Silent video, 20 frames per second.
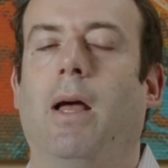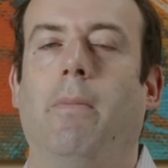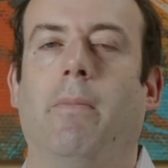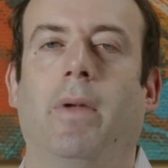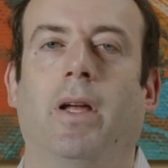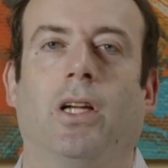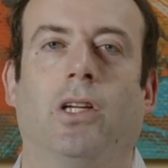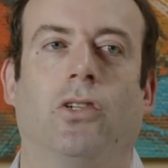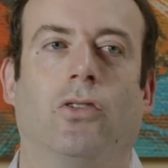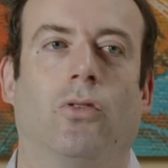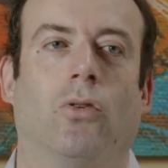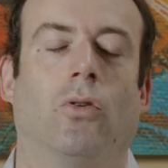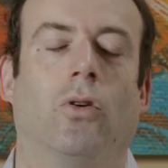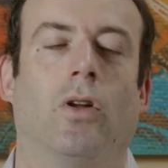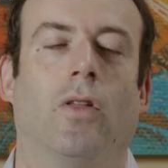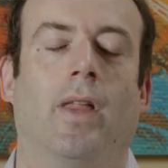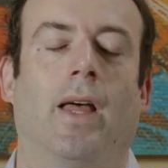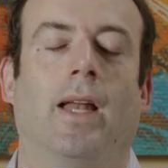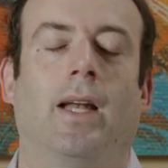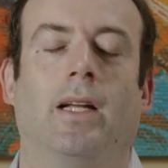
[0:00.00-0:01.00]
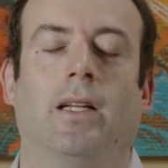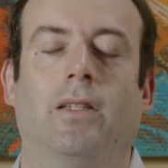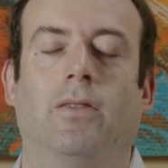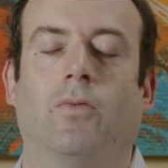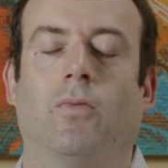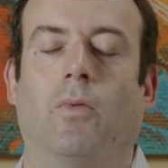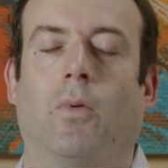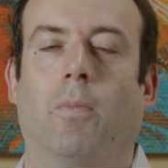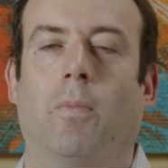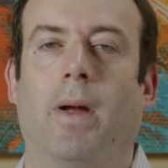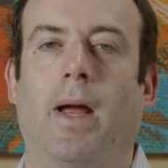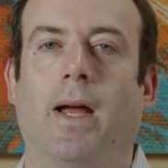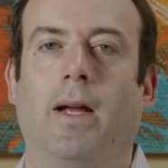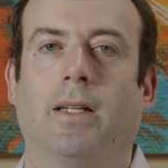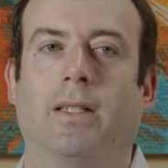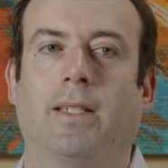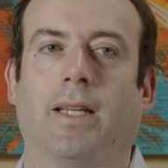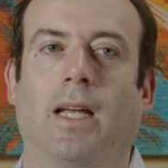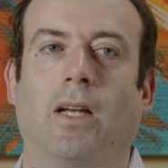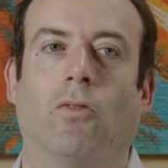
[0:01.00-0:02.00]
make sure that it's
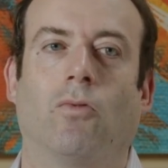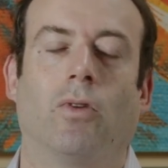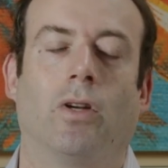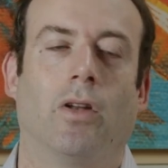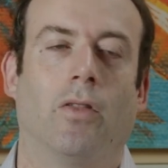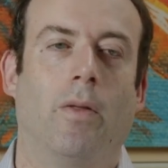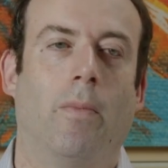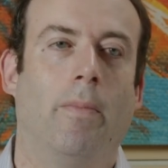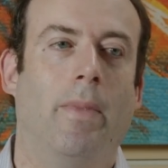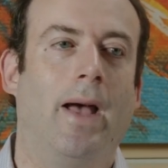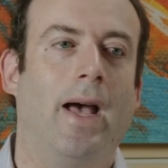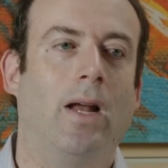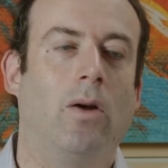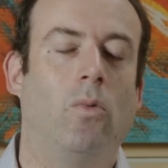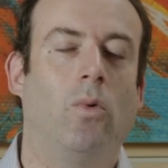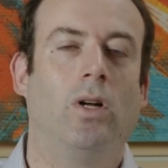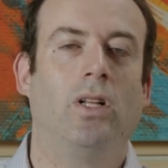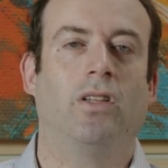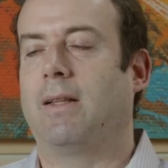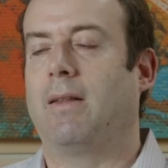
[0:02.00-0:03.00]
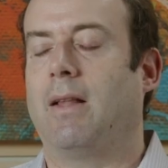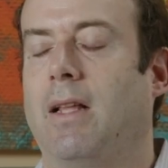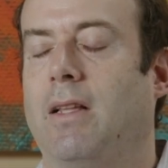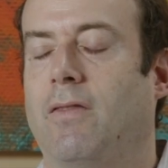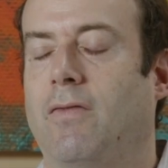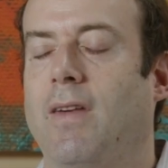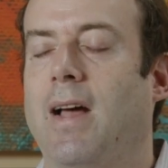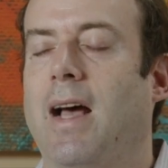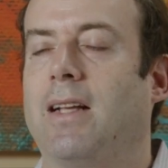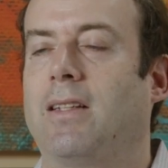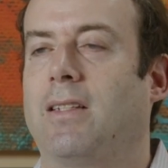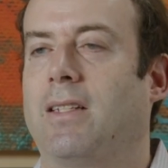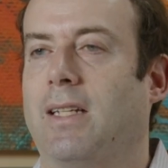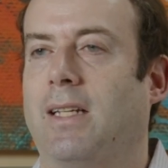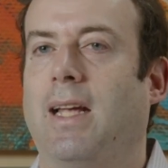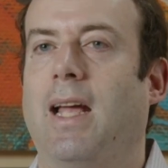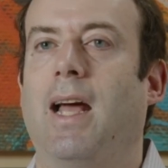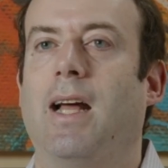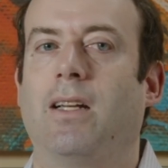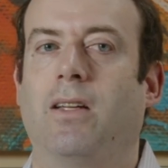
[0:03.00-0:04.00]
getting rid of the bad ones as fast as it
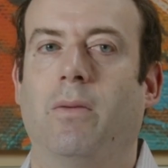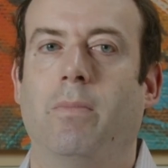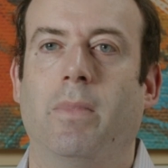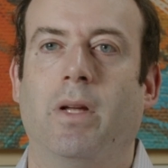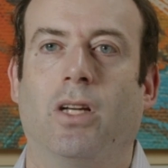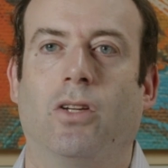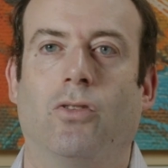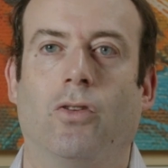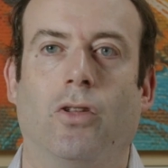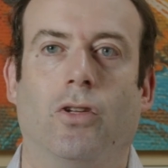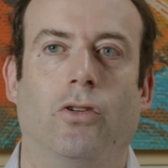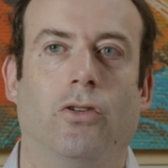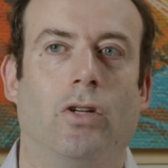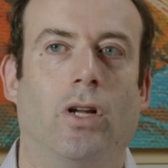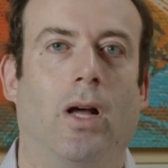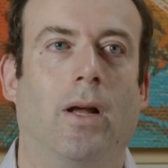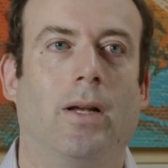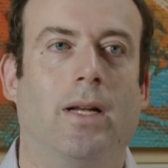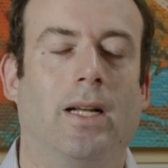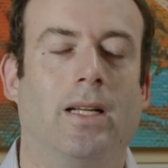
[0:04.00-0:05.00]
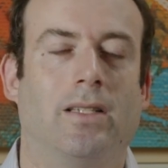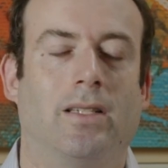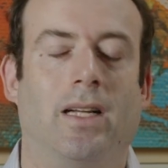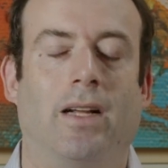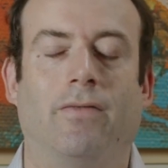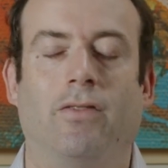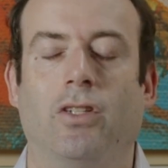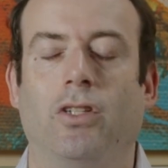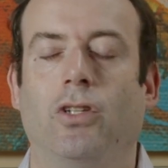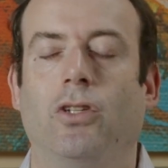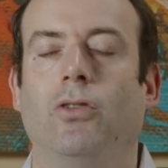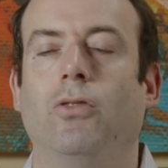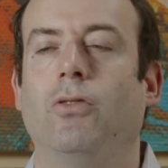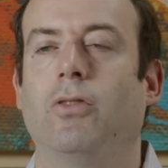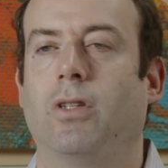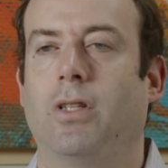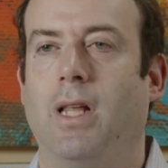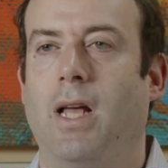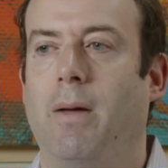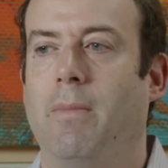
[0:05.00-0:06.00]
can to make sure that your body doesn't have to
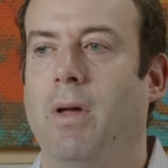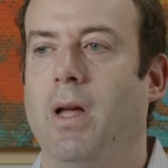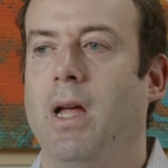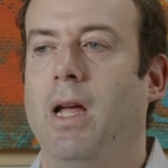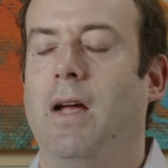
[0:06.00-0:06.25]
use them.